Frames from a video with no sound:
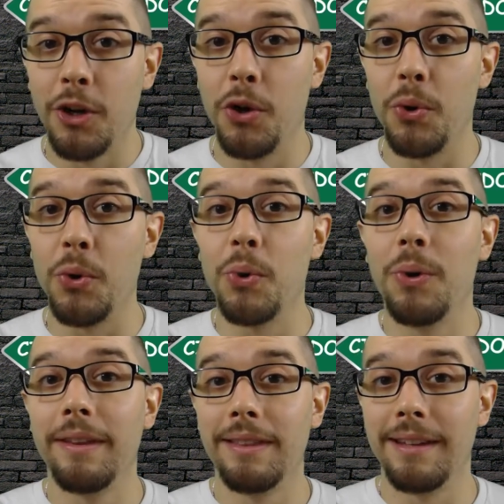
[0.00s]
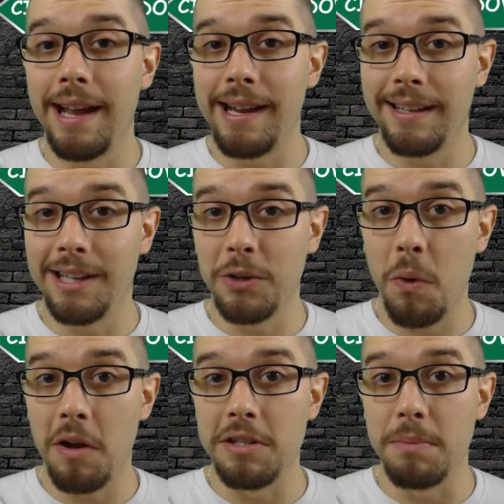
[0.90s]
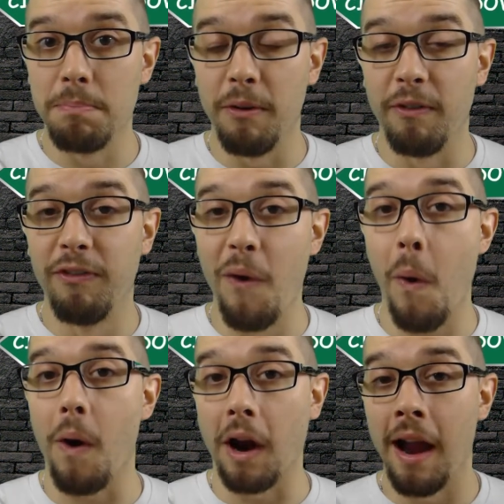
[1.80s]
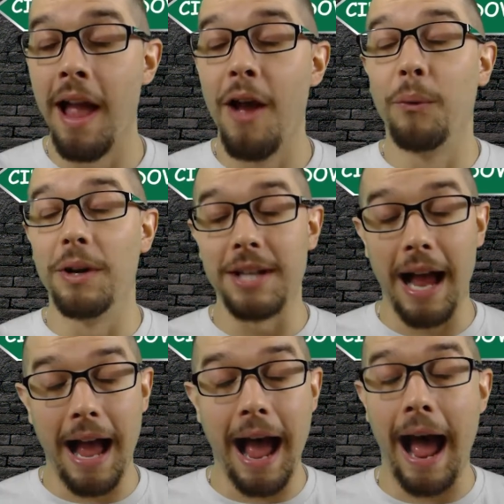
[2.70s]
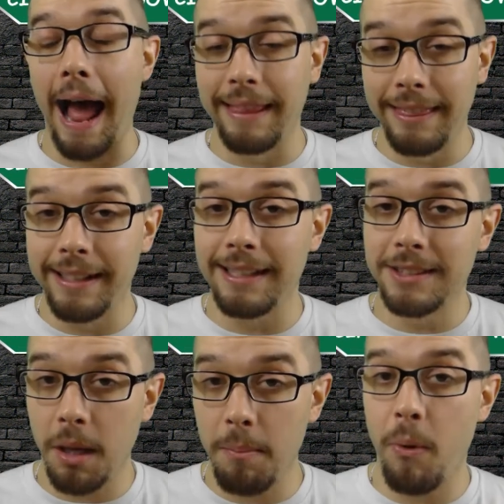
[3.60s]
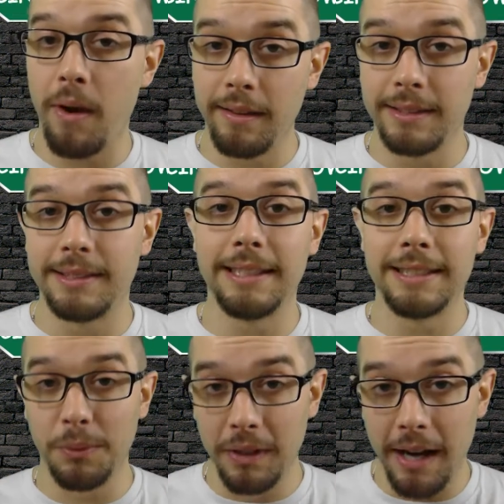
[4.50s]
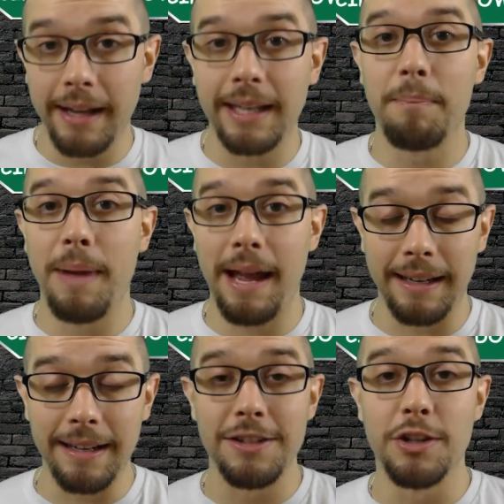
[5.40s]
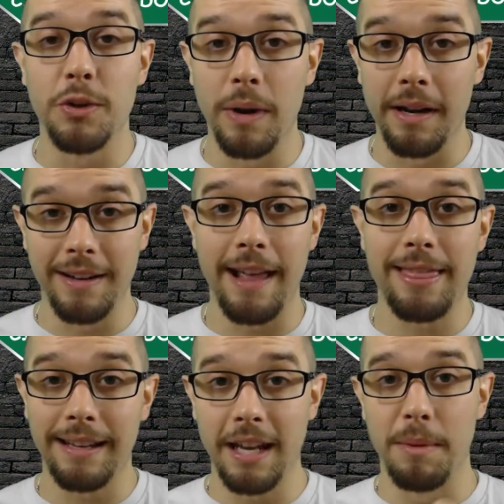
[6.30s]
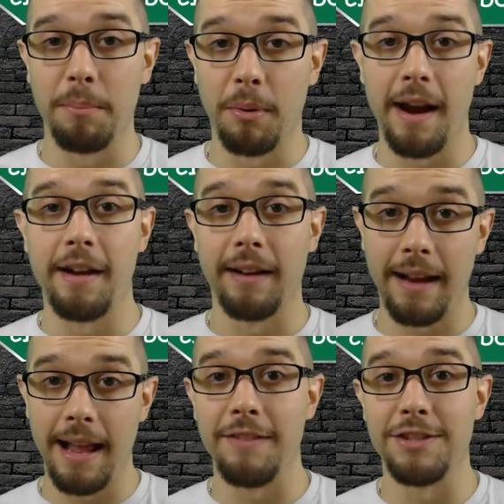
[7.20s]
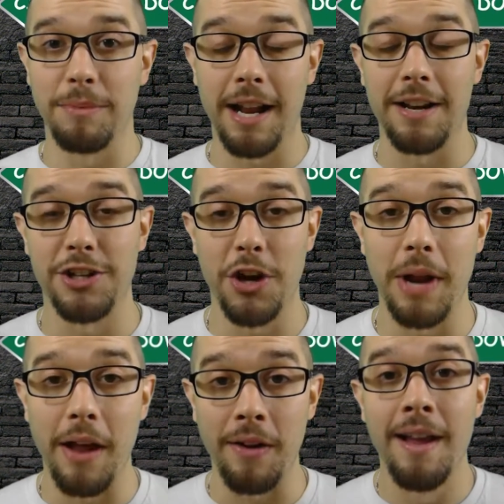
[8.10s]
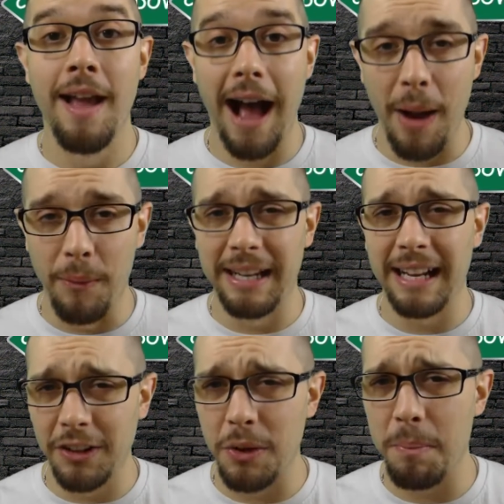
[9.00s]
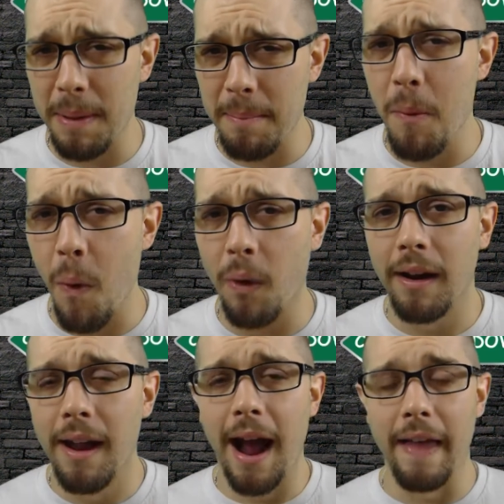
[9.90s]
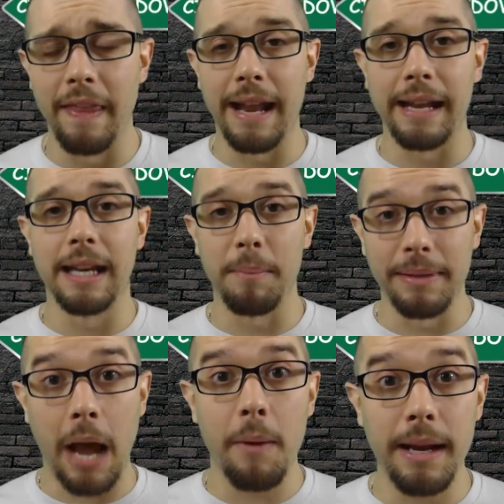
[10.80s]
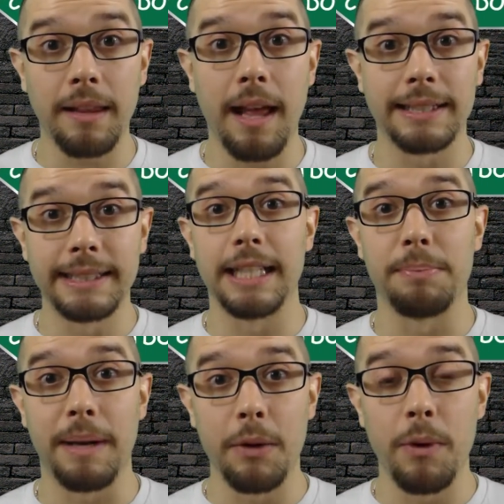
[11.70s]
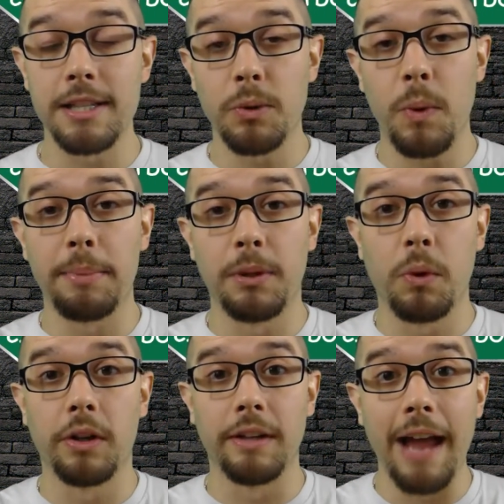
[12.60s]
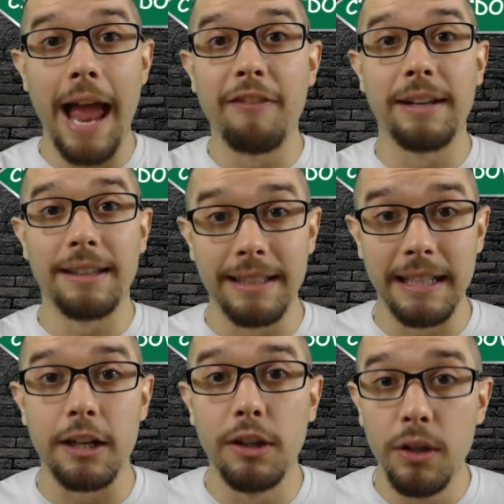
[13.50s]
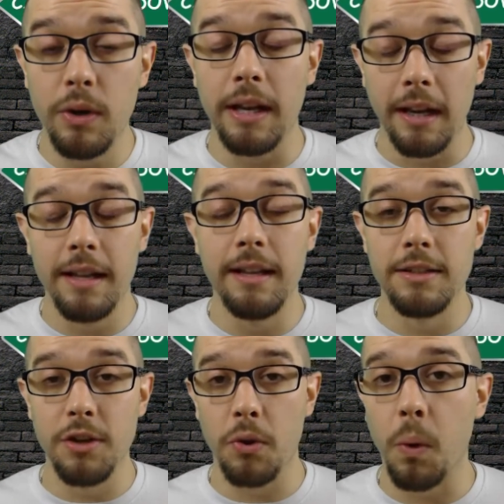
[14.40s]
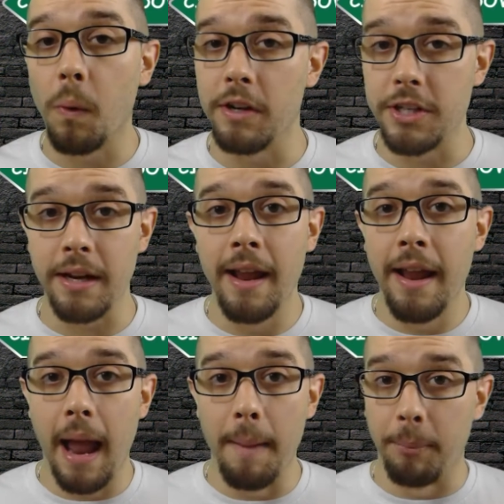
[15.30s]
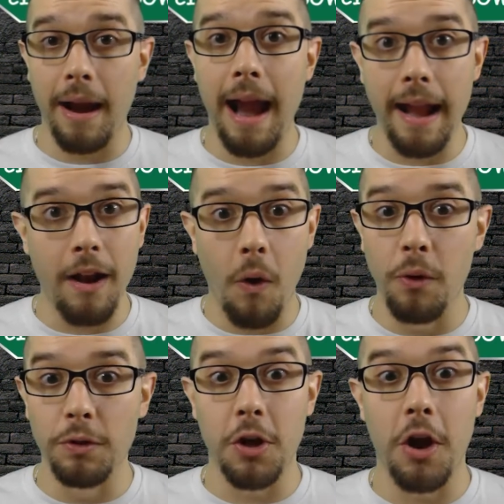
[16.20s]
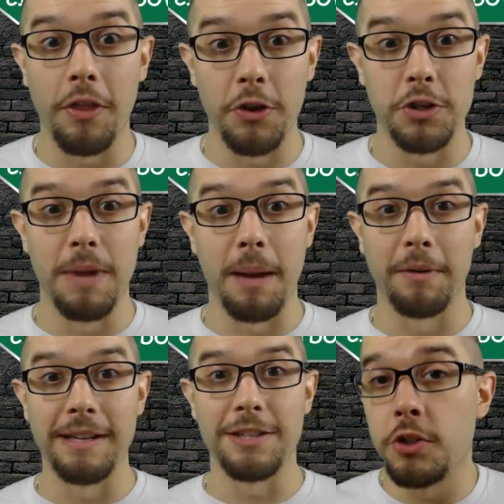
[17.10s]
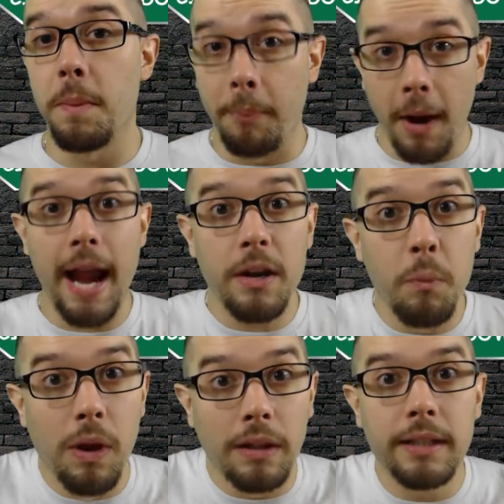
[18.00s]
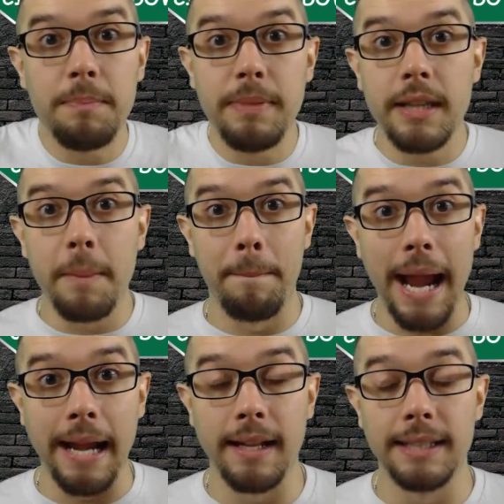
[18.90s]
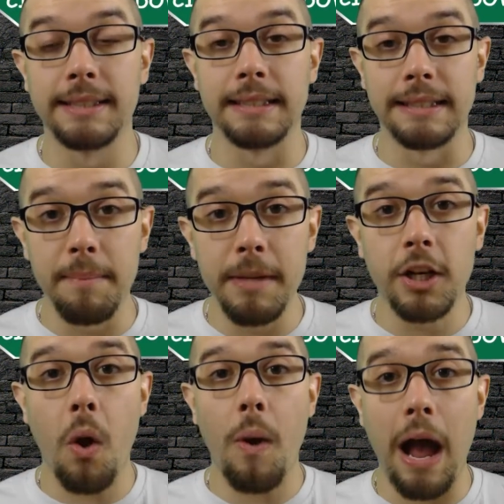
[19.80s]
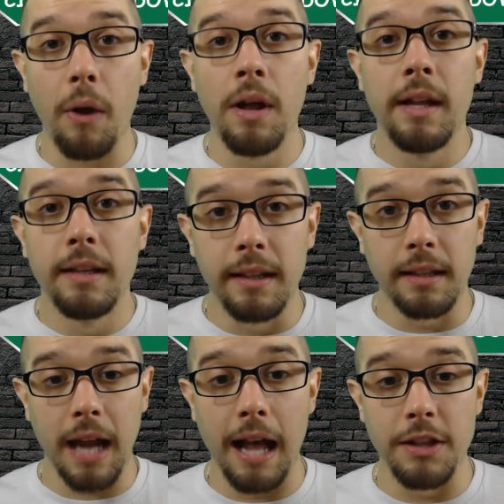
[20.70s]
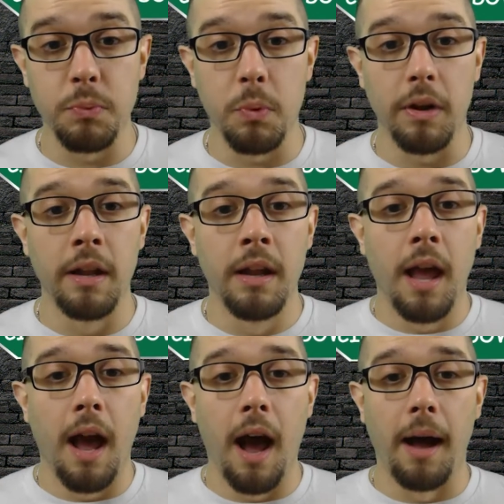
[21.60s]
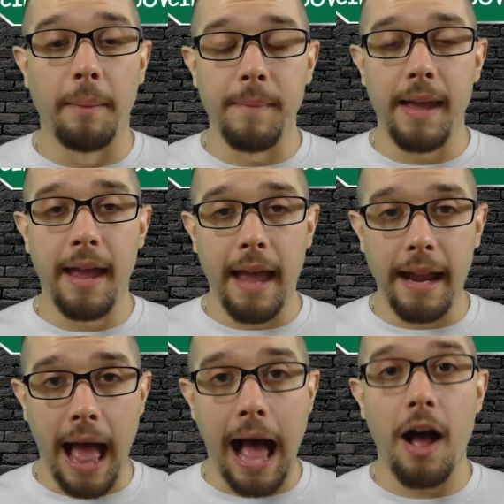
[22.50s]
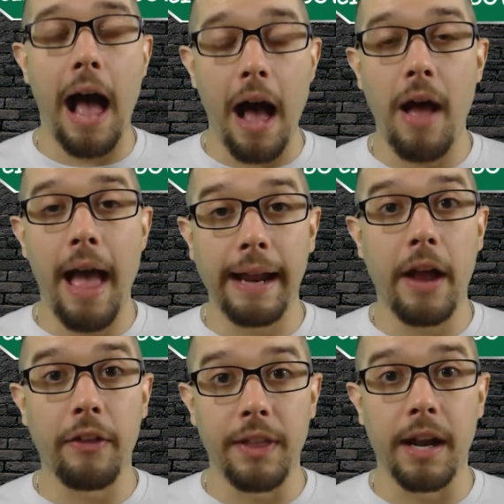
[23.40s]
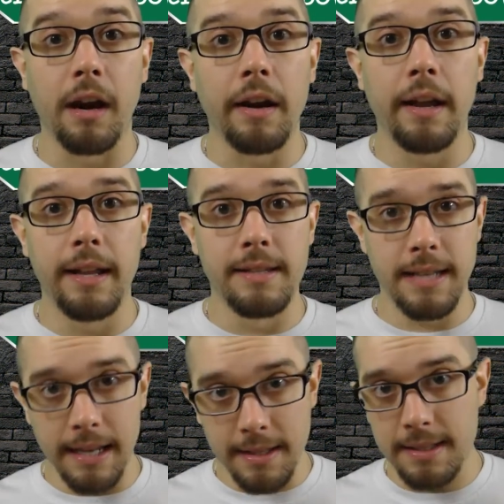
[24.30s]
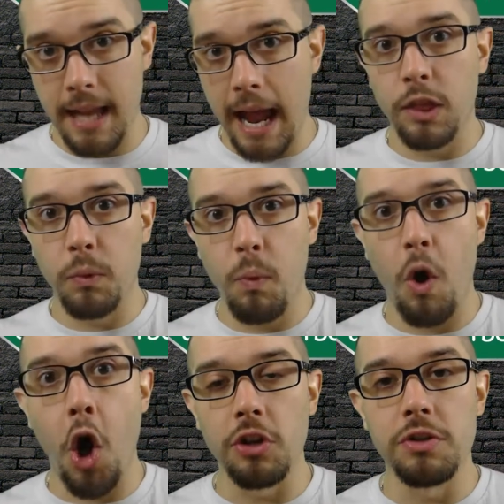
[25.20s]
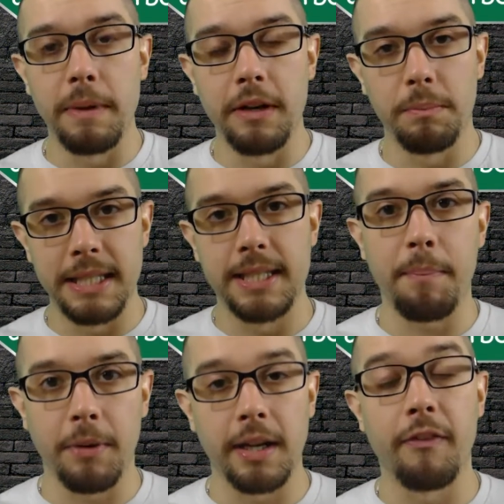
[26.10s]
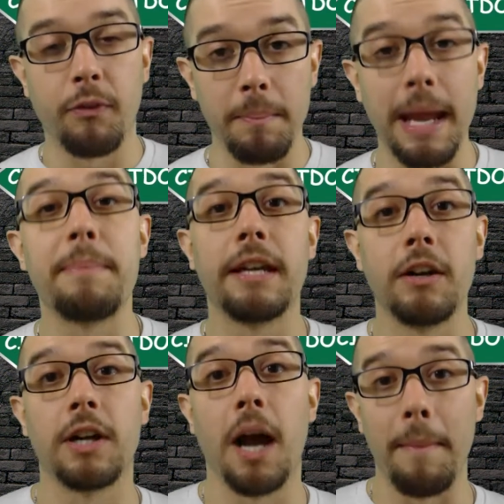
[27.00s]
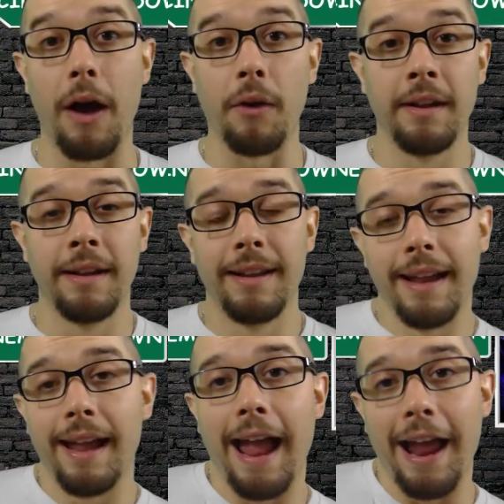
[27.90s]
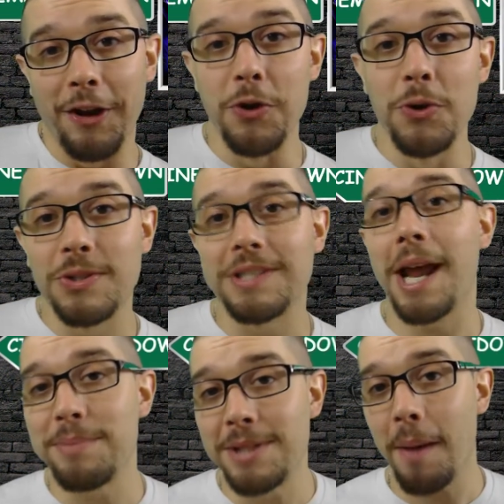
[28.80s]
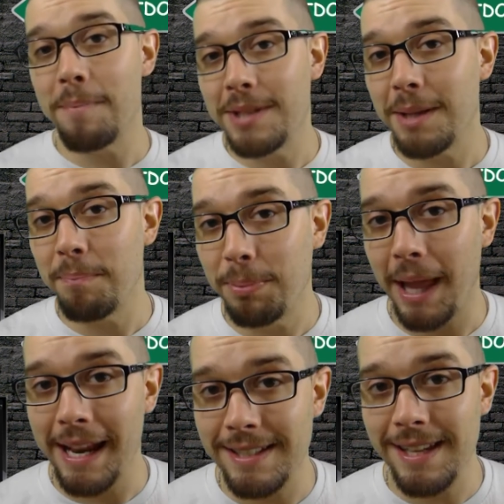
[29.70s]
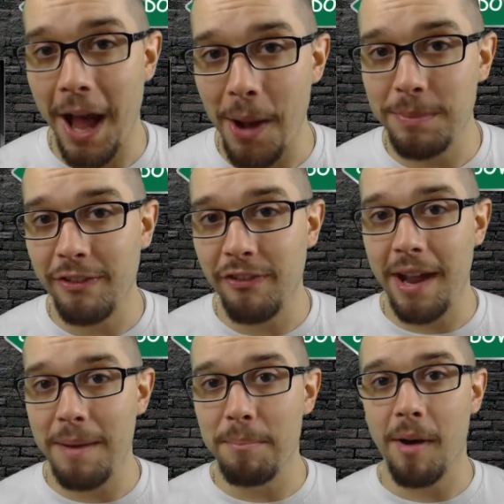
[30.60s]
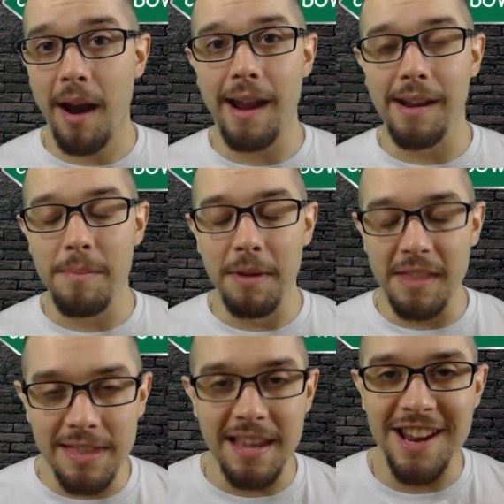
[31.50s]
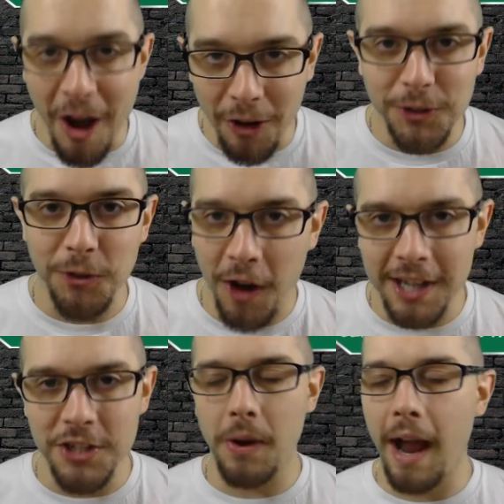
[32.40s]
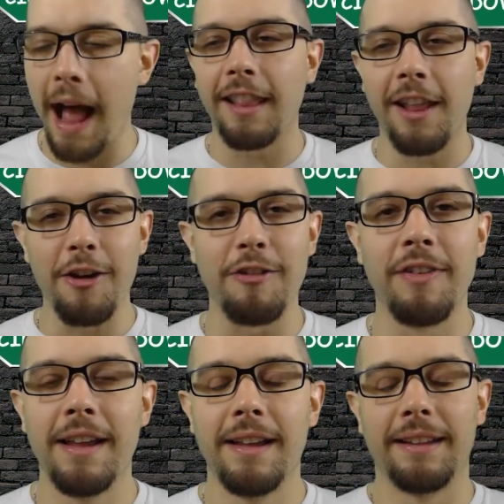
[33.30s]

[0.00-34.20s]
who the Night King was before, which I think at some point in the season we're going to get back into when I think him and Bran are going to have some kind of showdown. We'll get a little bit more on the Night King. But that would make a lot of sense, man. He wants to wipe the world of everything, including his own origin. And Bran holds all those memories. Now, so Bran, willing to be the bait, and he says, let me go out to the Godswood. And I'll hang out there. It's inside the walls, but it'll be separate enough where maybe he'll come out. And who steps up to the plate to help defend Bran but Theon Greyjoy? I love